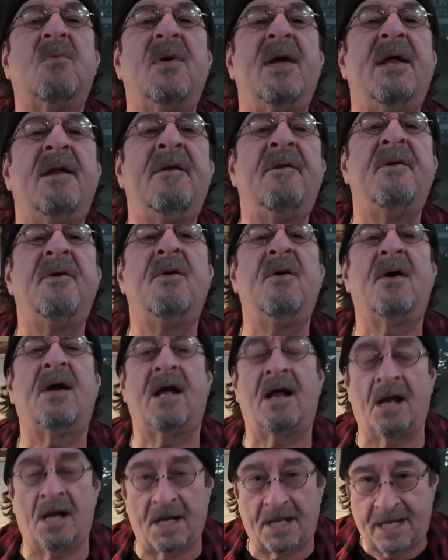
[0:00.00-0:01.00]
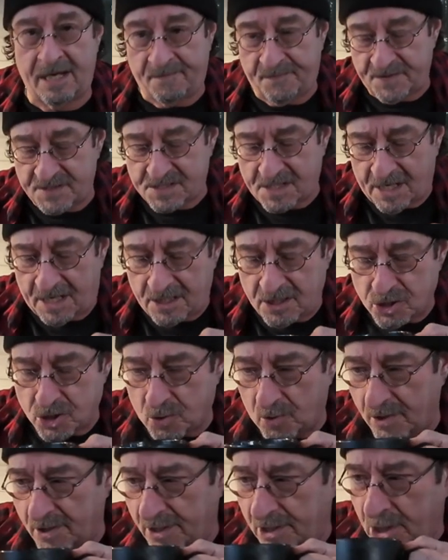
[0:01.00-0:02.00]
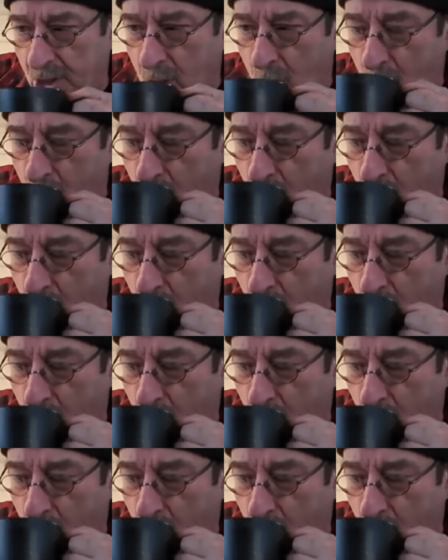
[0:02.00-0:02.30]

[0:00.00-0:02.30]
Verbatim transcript: we into? I'm going to keep this kind of shorter.